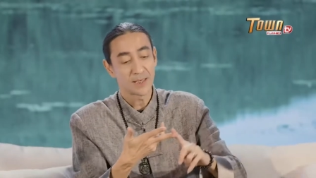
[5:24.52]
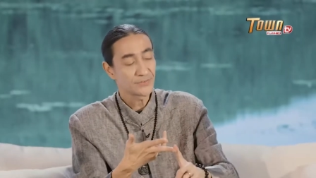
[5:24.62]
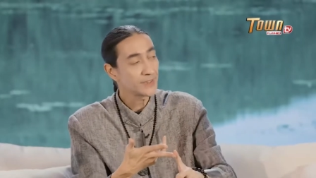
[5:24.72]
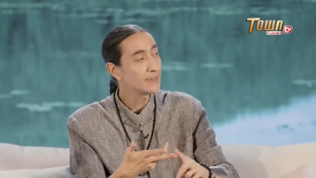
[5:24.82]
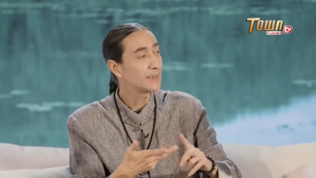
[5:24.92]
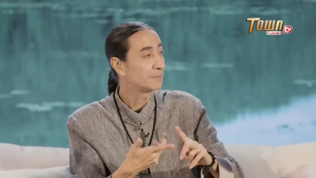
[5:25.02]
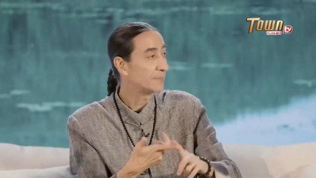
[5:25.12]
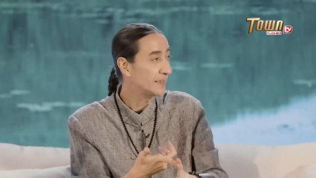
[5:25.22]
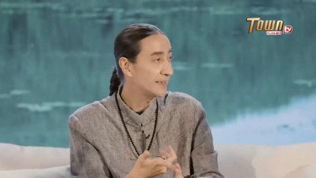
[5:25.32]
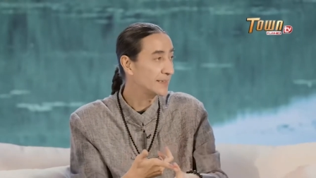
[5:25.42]
mountain and
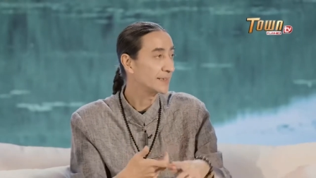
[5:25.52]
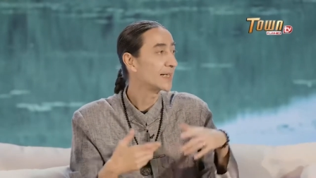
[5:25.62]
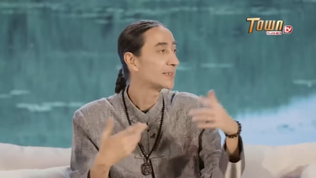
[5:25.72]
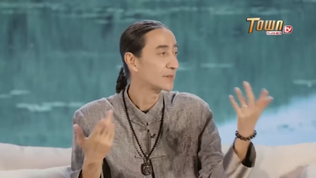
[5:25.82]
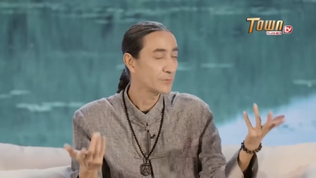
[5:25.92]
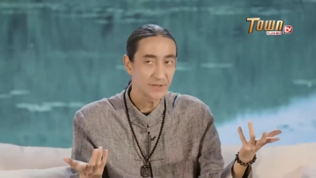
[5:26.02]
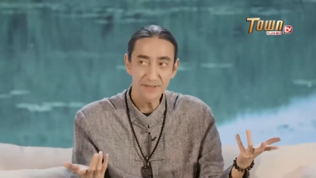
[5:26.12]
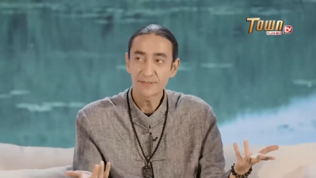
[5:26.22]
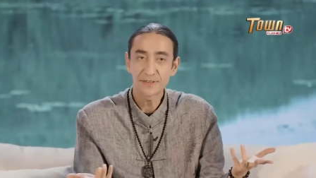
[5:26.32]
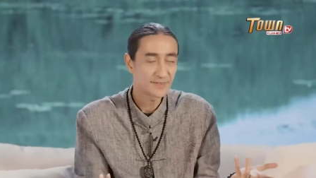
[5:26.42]
building like we
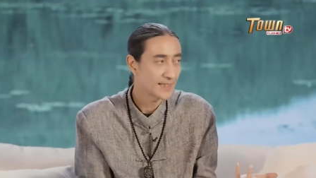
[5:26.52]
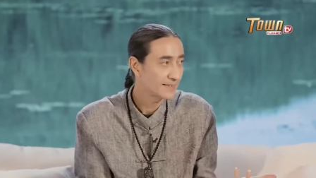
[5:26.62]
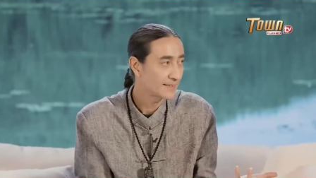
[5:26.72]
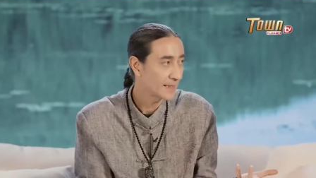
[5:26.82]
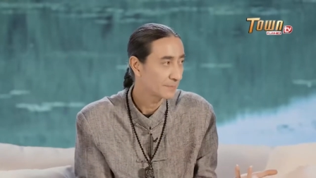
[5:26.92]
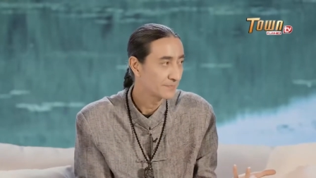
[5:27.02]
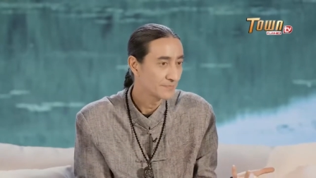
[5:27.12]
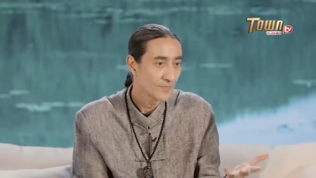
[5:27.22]
discussed last time